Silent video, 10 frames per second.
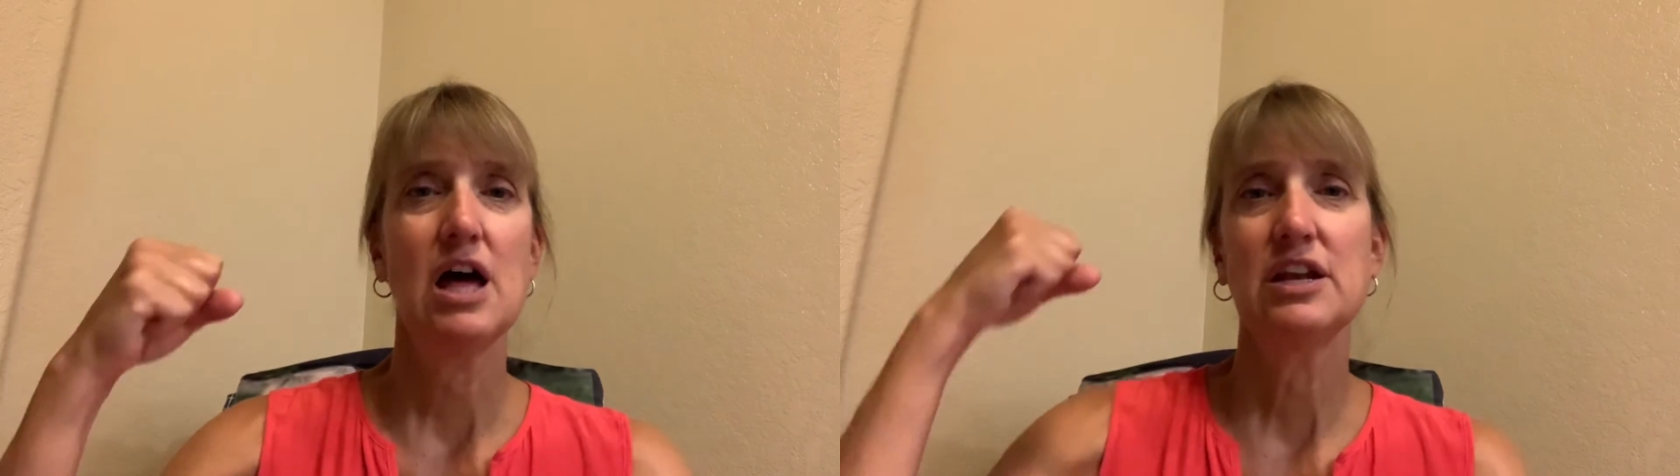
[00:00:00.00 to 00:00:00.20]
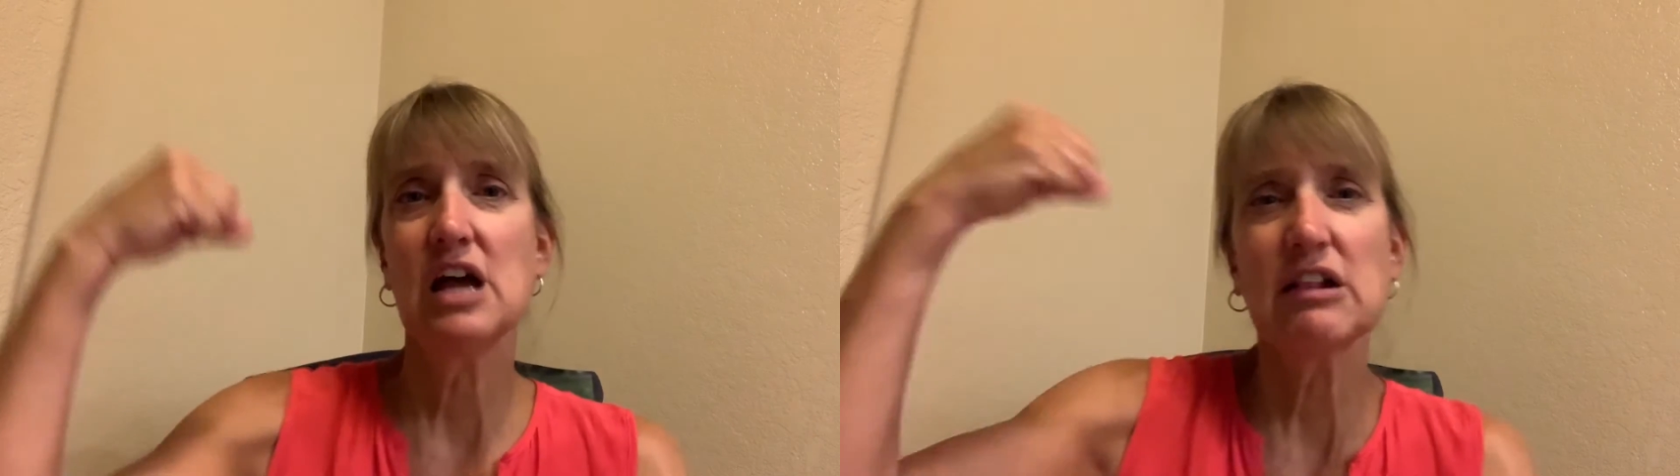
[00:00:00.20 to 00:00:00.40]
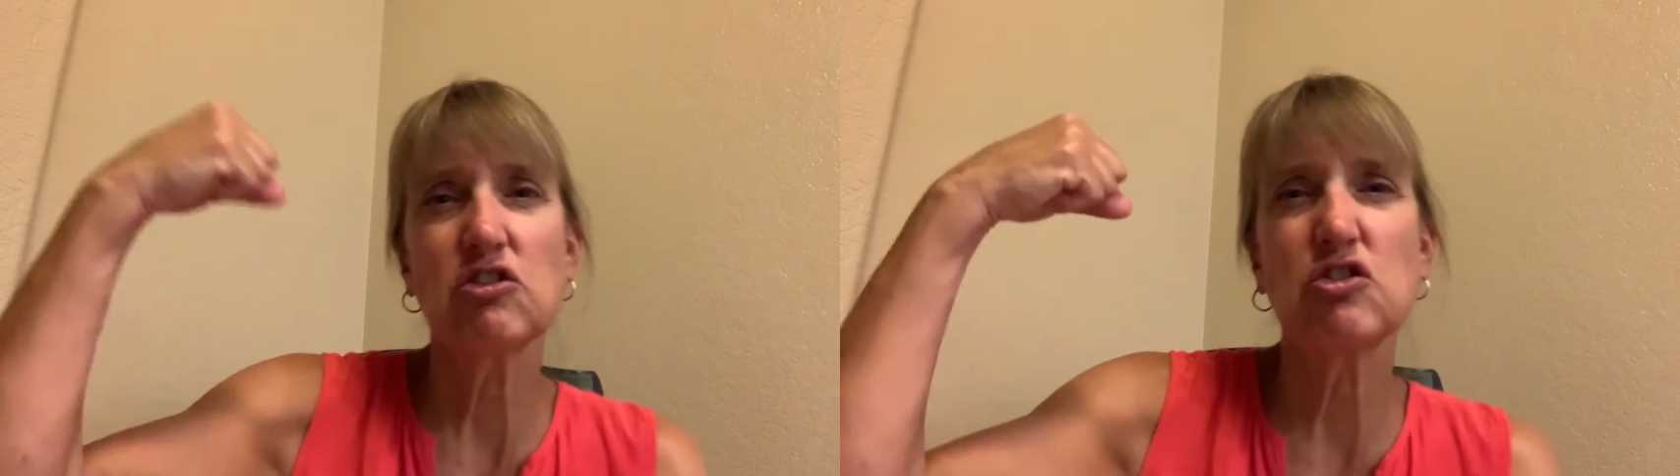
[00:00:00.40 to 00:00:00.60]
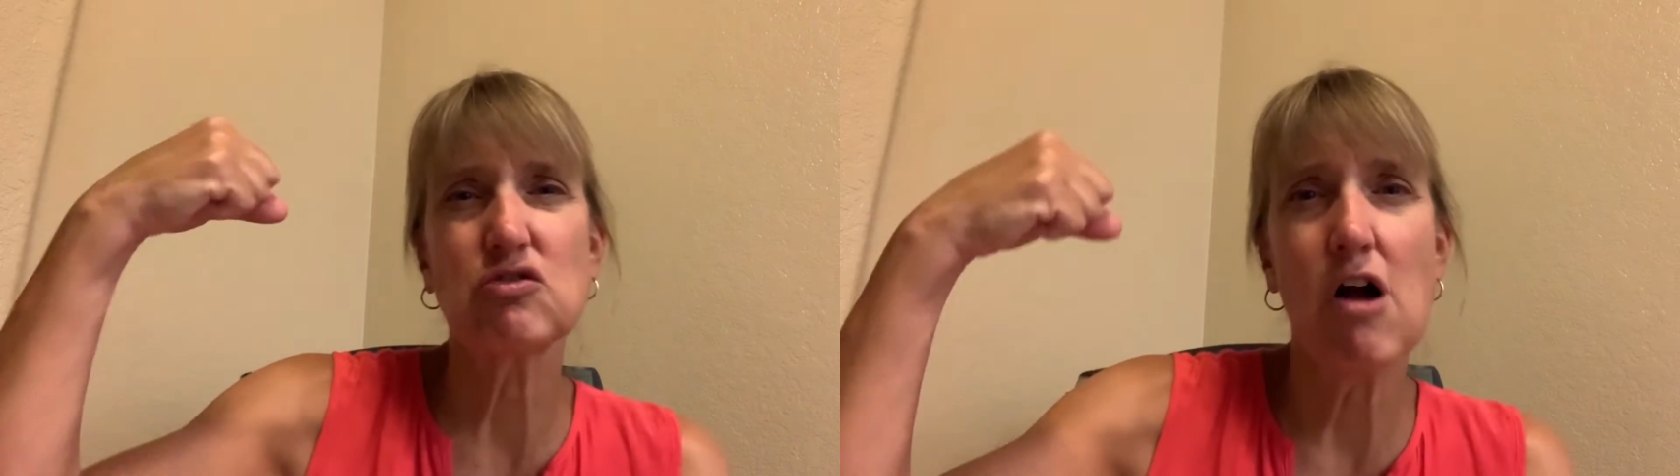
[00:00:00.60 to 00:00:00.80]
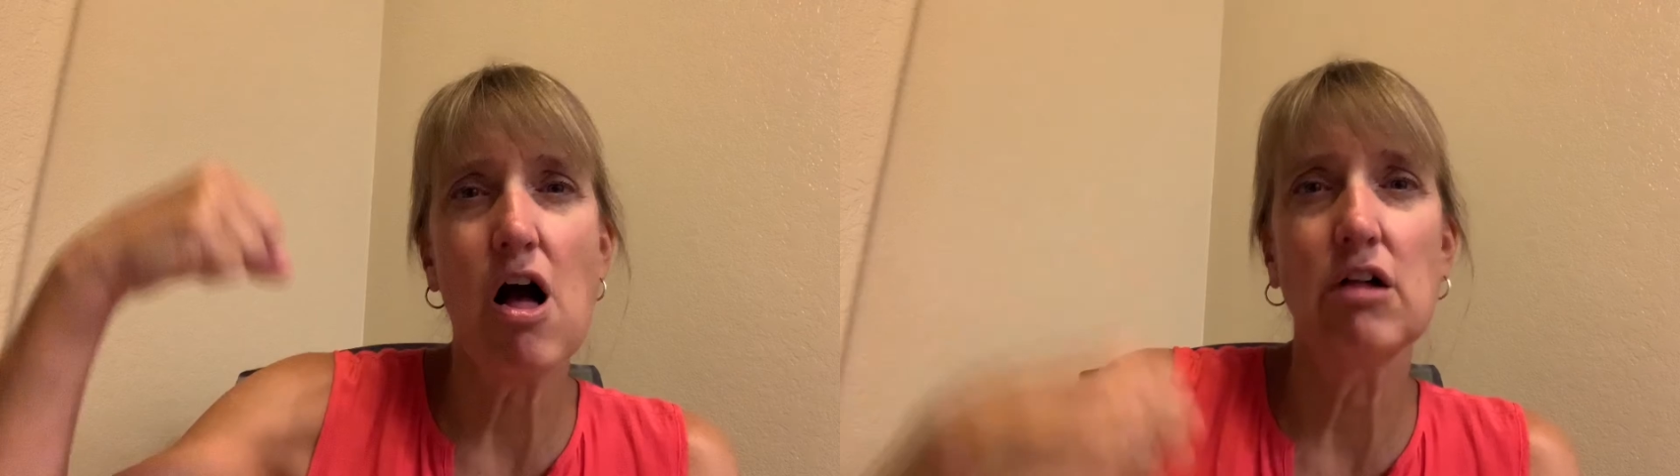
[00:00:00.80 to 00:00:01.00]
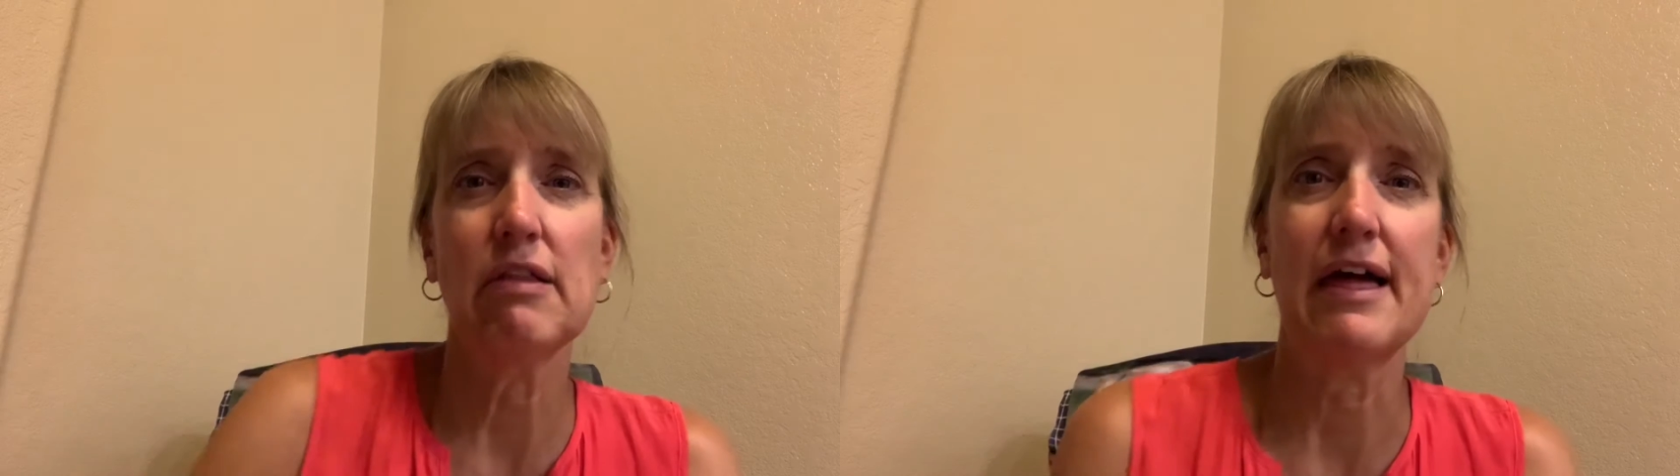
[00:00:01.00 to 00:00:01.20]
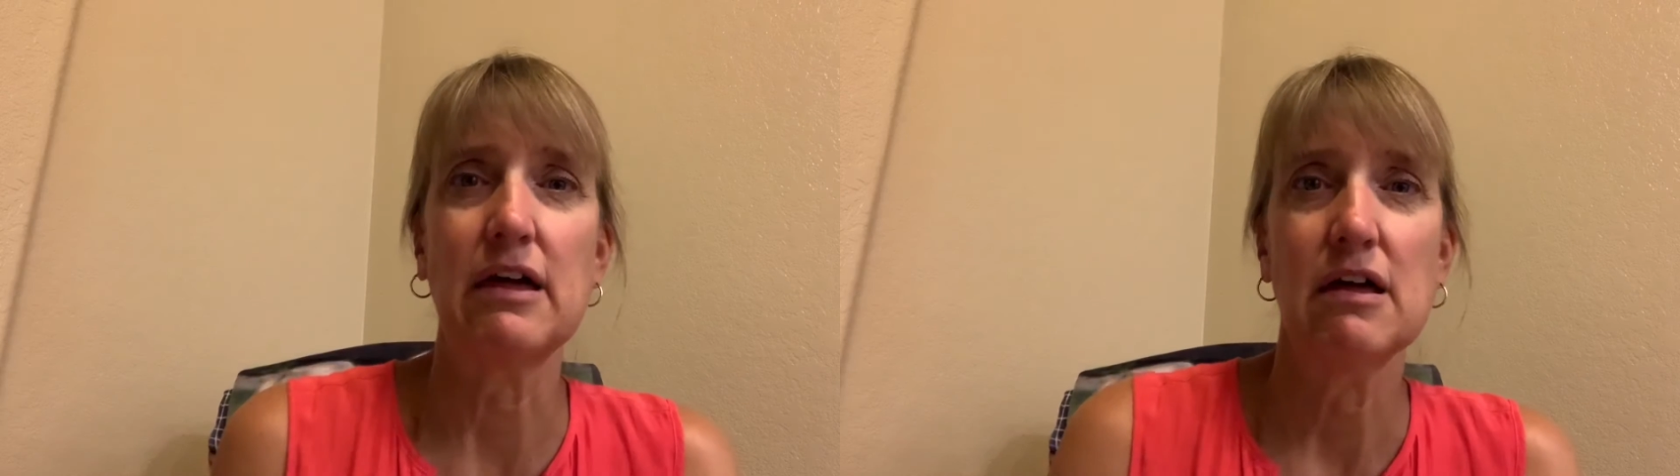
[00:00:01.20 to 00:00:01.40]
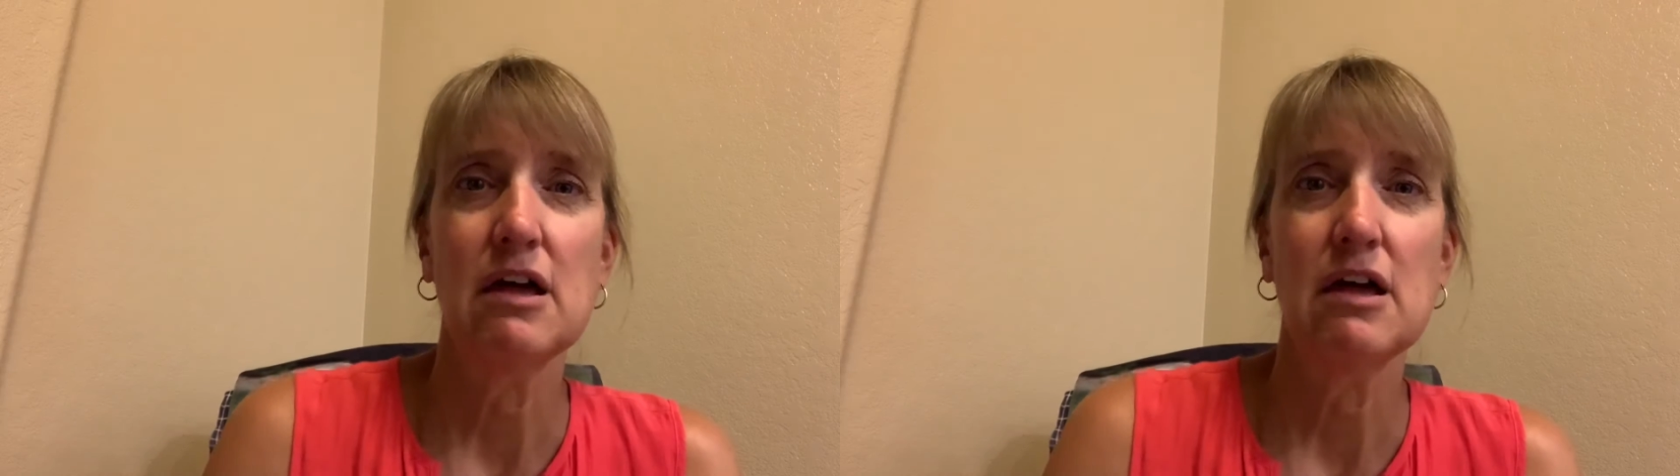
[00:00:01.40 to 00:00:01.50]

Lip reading: Not strong like